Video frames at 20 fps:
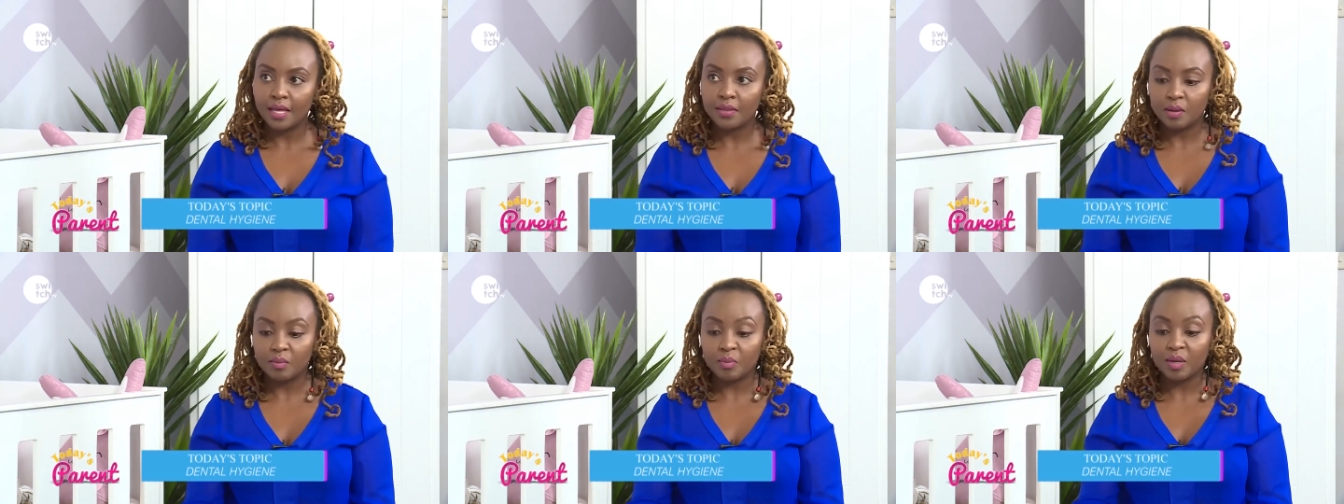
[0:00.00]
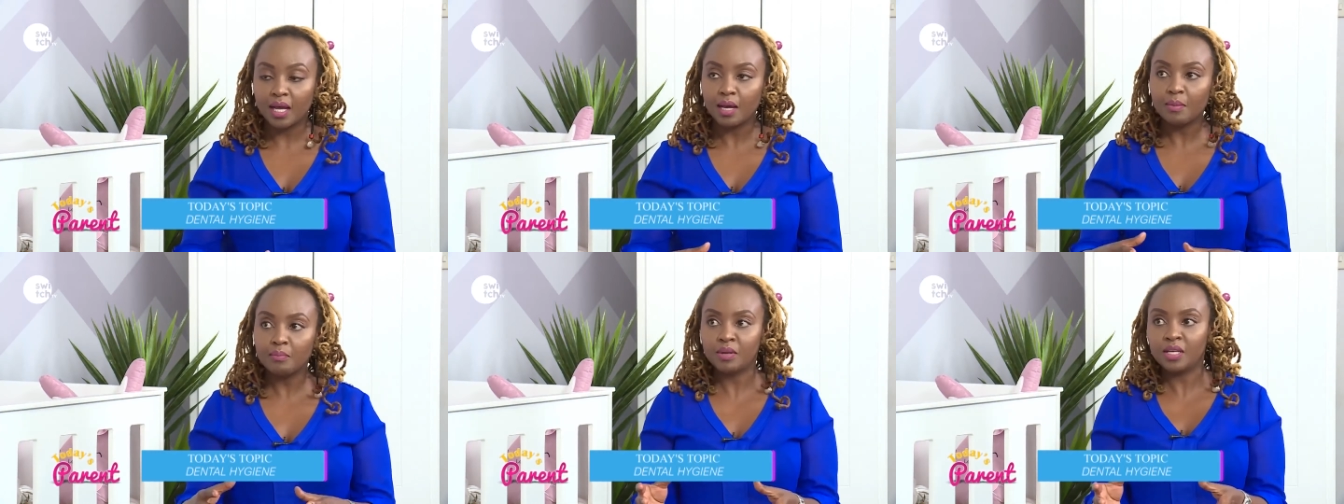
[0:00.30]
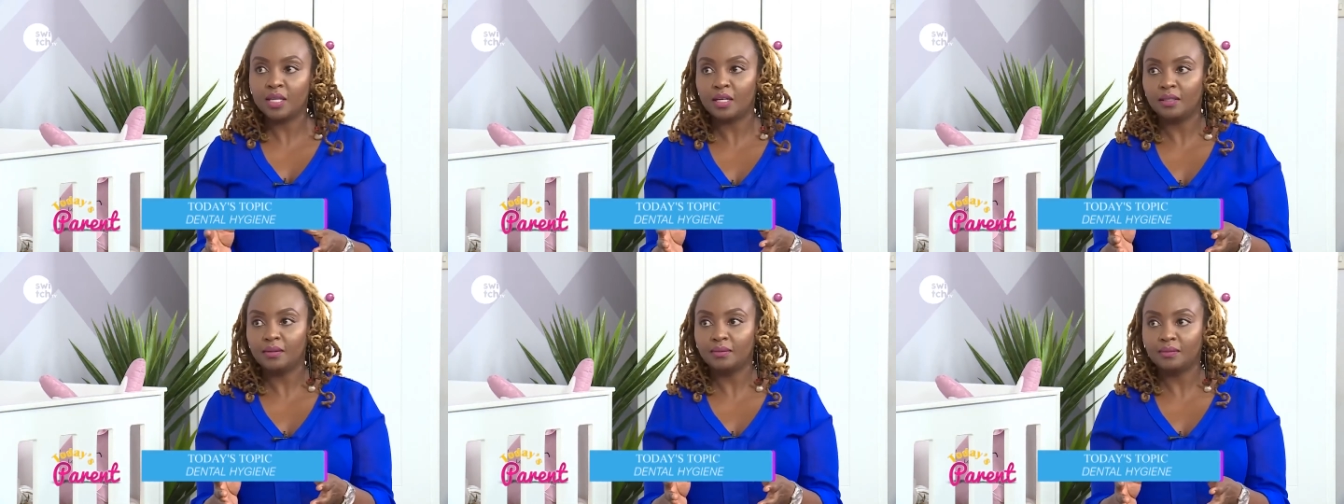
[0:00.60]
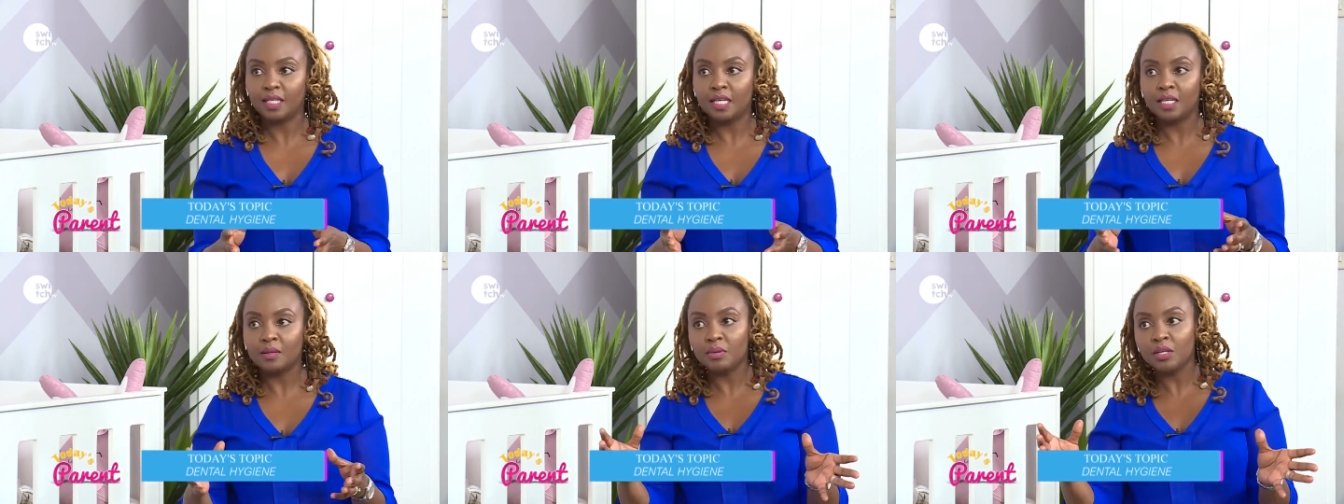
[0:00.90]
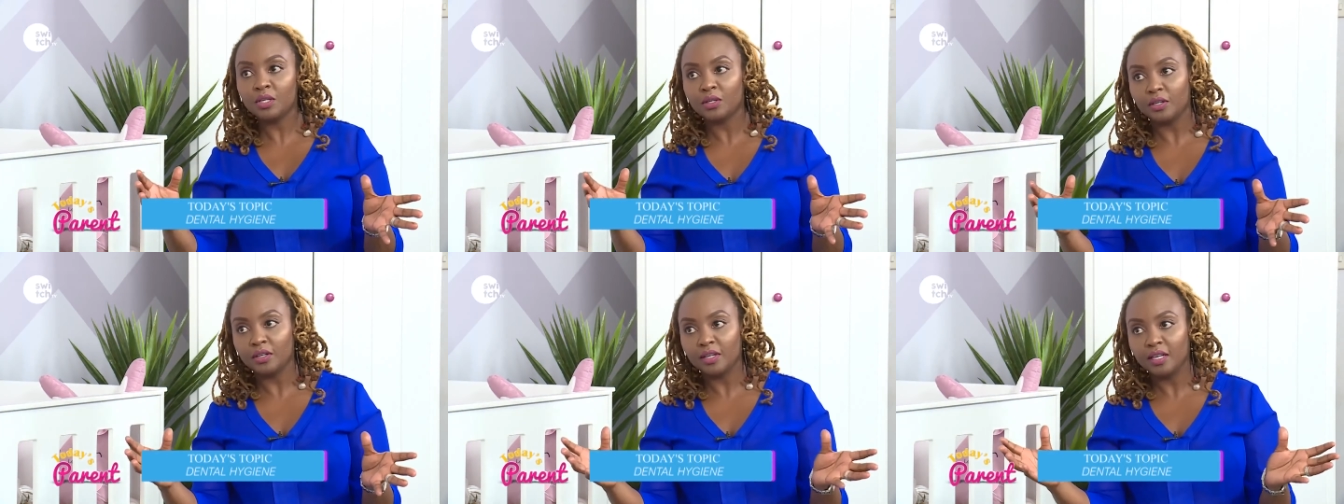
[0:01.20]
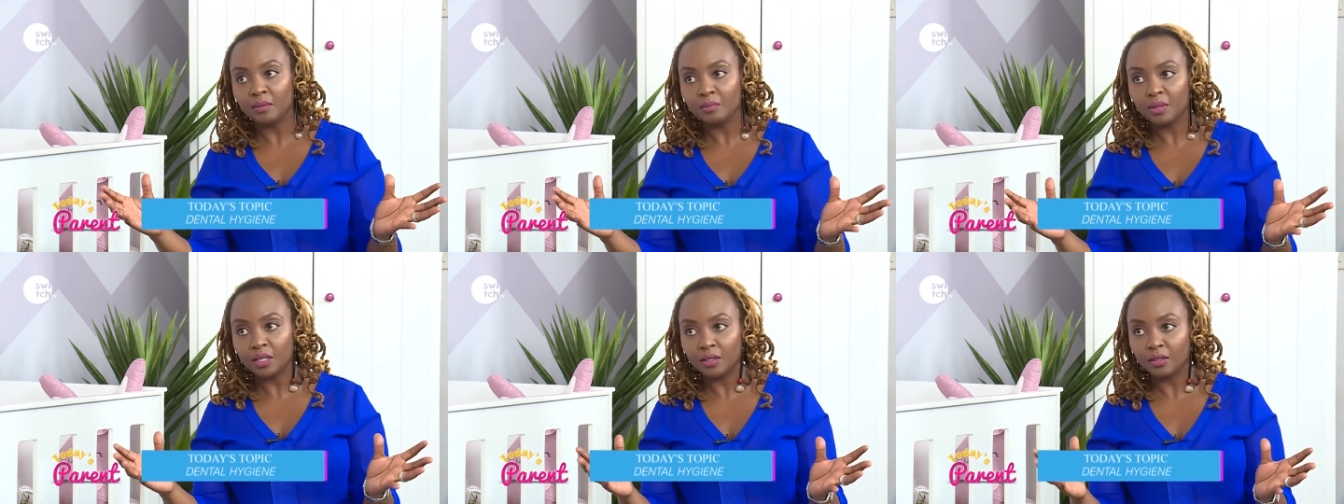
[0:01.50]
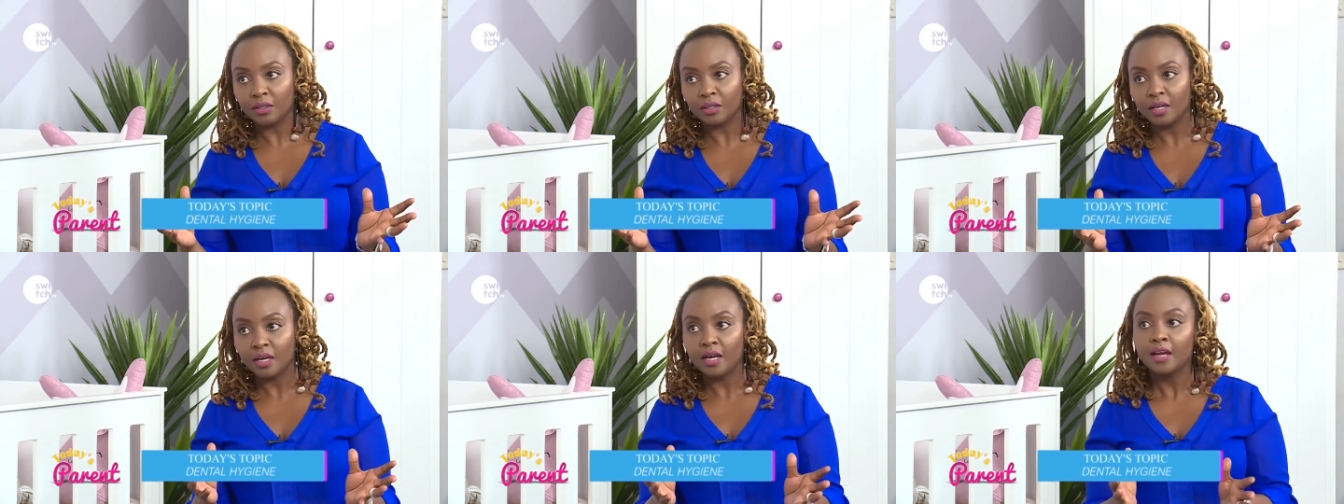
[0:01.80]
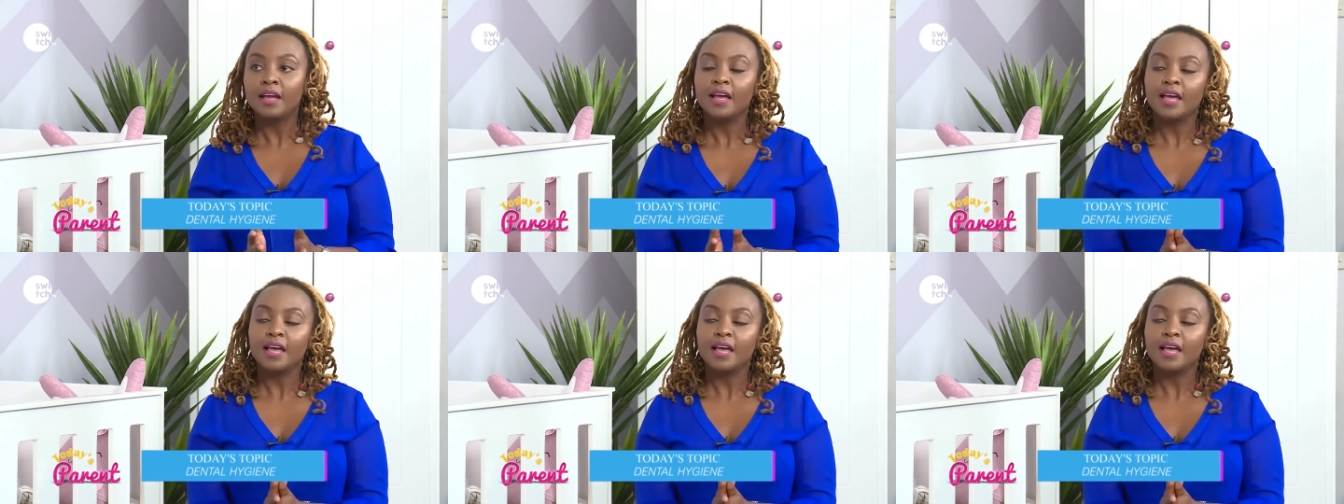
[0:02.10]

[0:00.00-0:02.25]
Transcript: and they become bigger and bigger and bigger